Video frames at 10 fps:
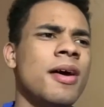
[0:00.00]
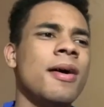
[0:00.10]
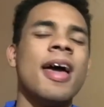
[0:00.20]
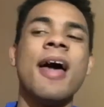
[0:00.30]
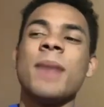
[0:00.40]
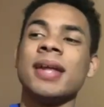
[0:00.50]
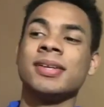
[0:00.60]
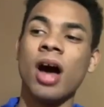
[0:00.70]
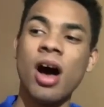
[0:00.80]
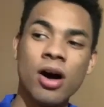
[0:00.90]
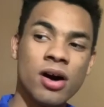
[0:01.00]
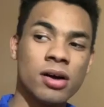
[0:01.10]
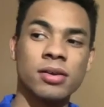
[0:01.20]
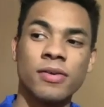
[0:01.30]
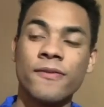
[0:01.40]
And my
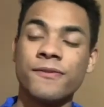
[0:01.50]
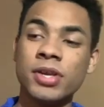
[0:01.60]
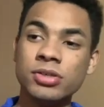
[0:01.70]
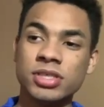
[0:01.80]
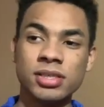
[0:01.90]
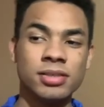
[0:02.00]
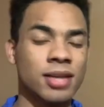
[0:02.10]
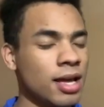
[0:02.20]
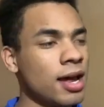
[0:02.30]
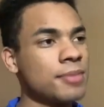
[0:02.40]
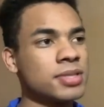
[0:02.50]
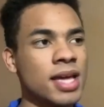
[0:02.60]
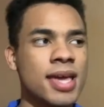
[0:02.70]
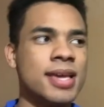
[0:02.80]
dog, Fusion, you know what I'm saying?